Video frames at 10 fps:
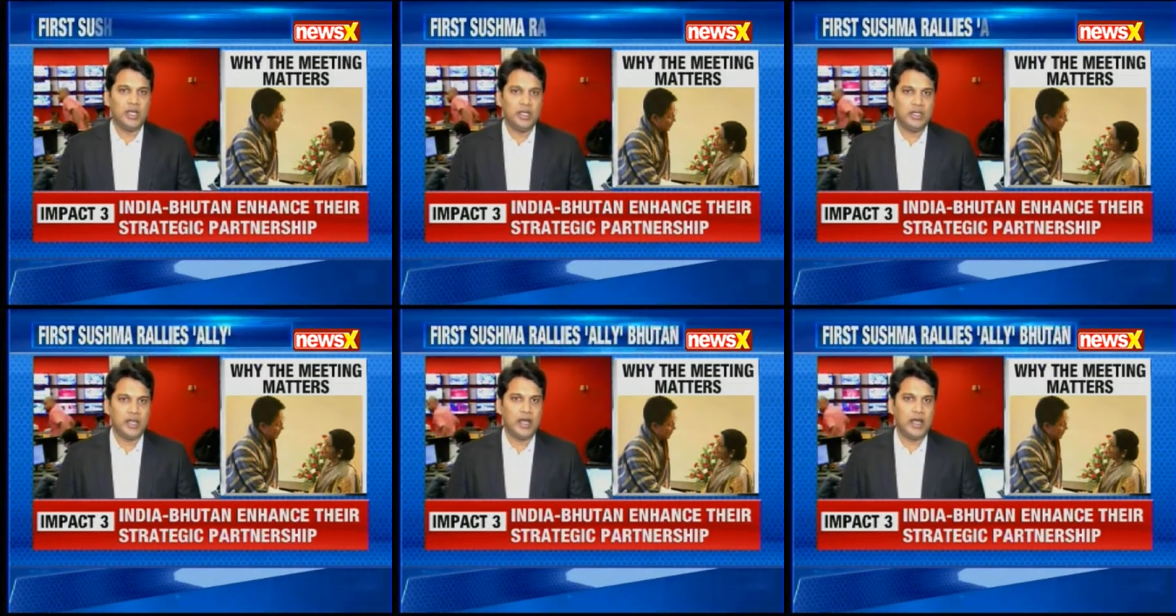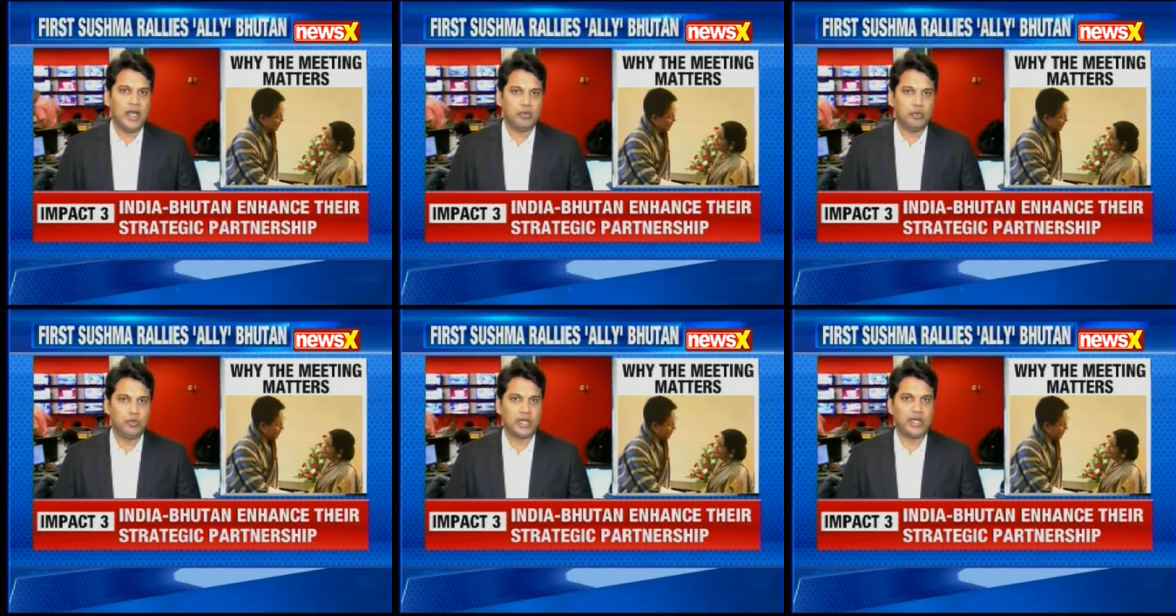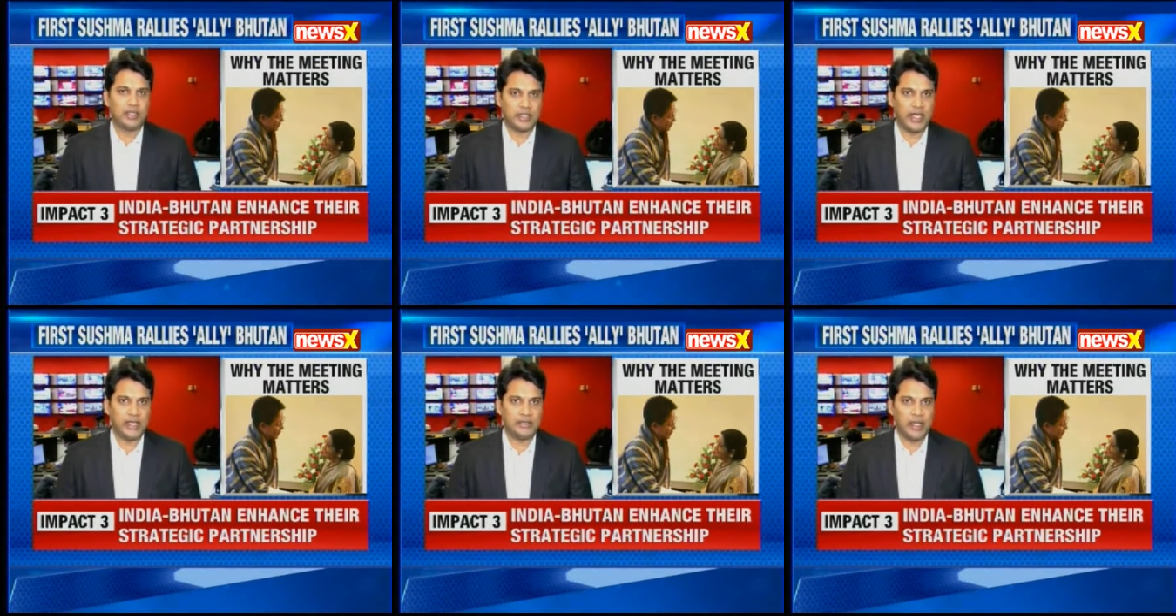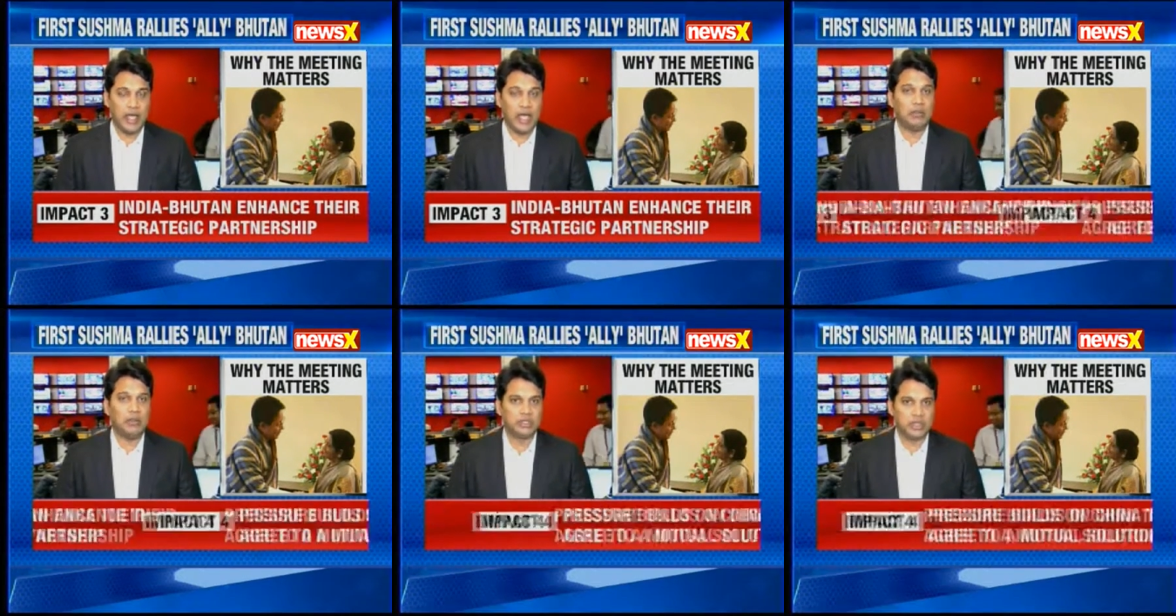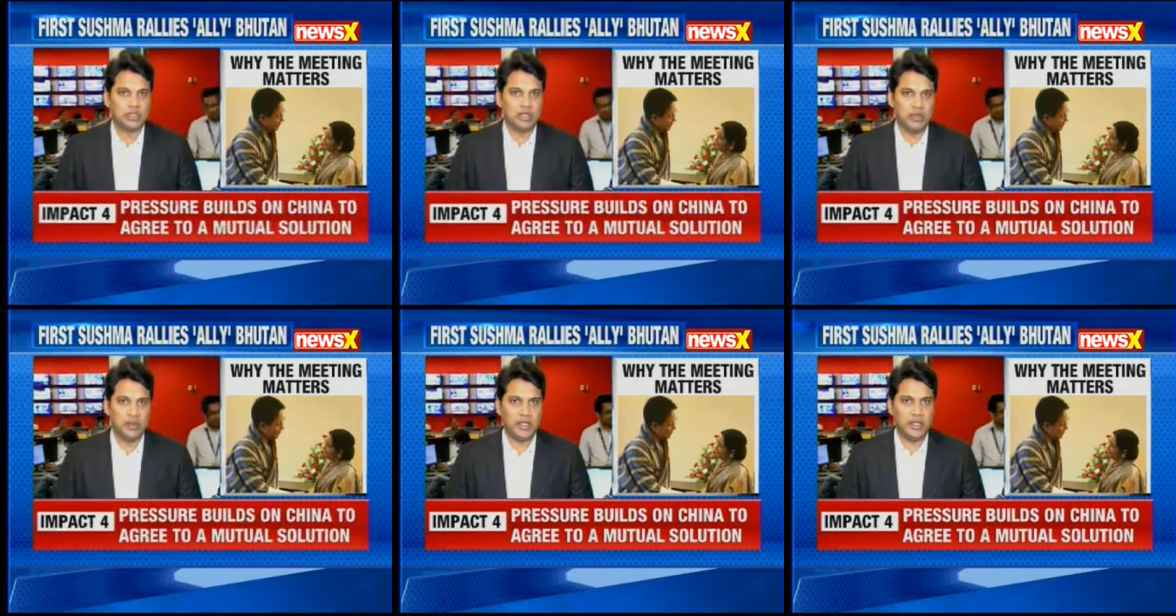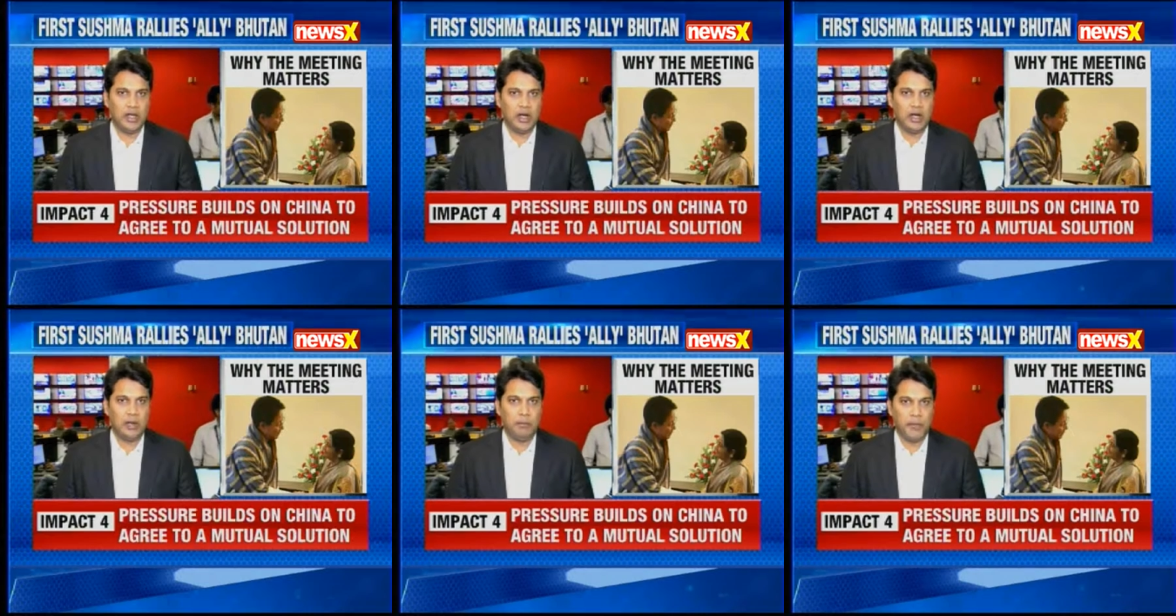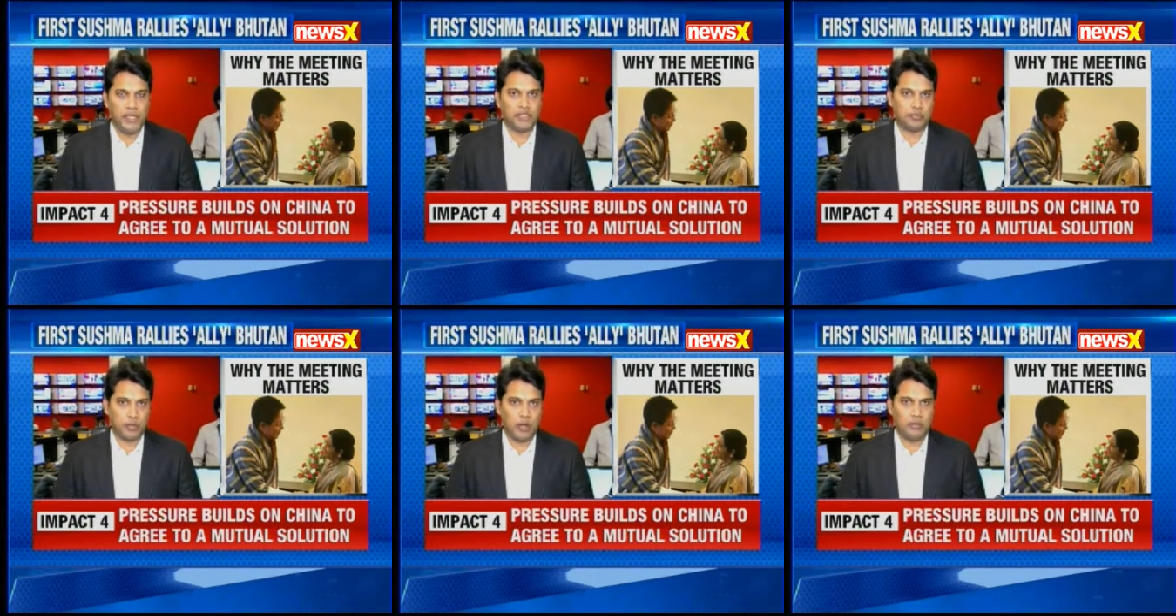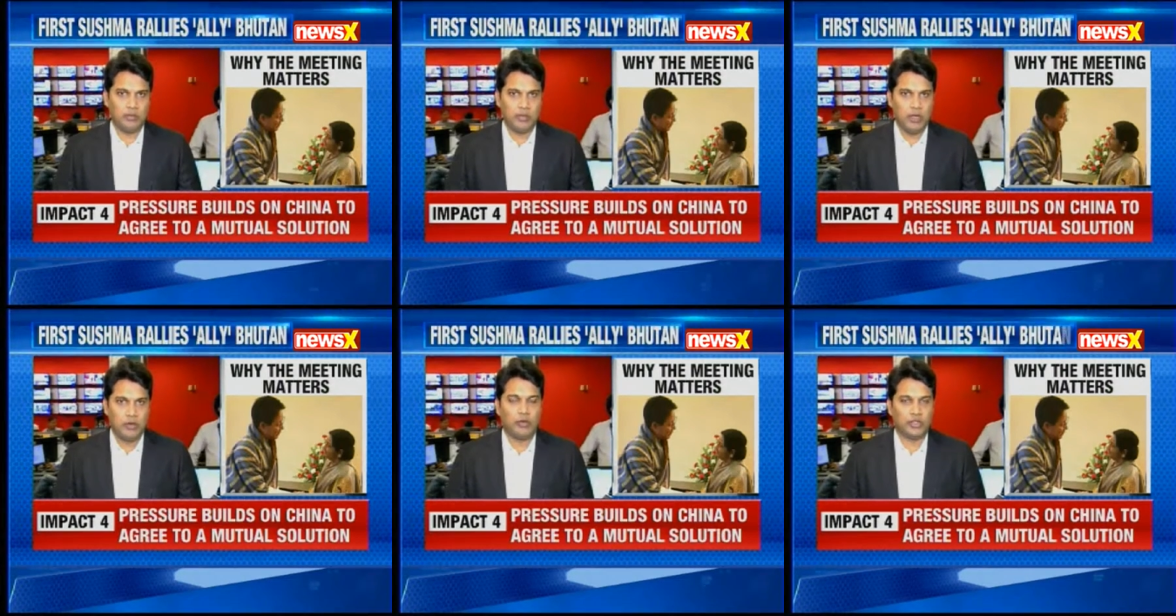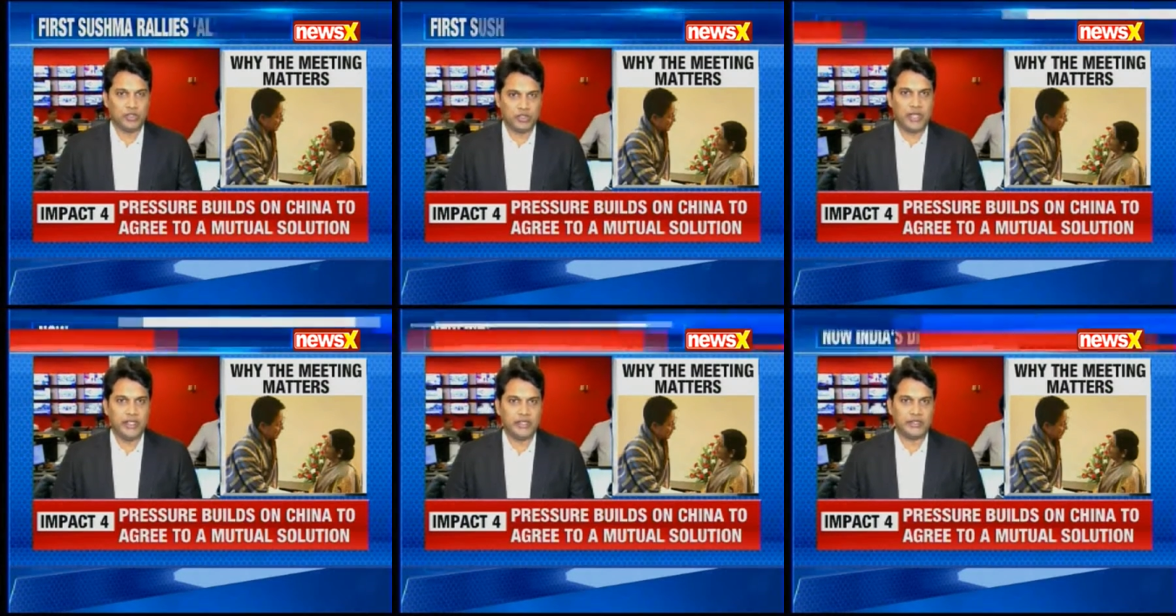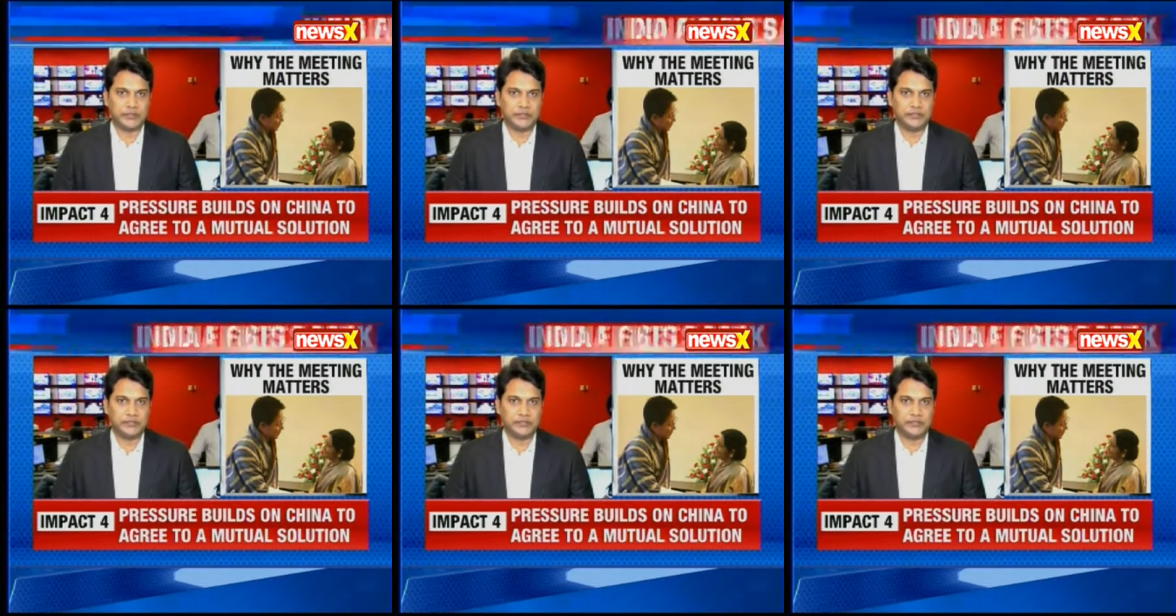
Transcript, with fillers: India and Bhutan ties and will certainly be a major problem for the Chinese.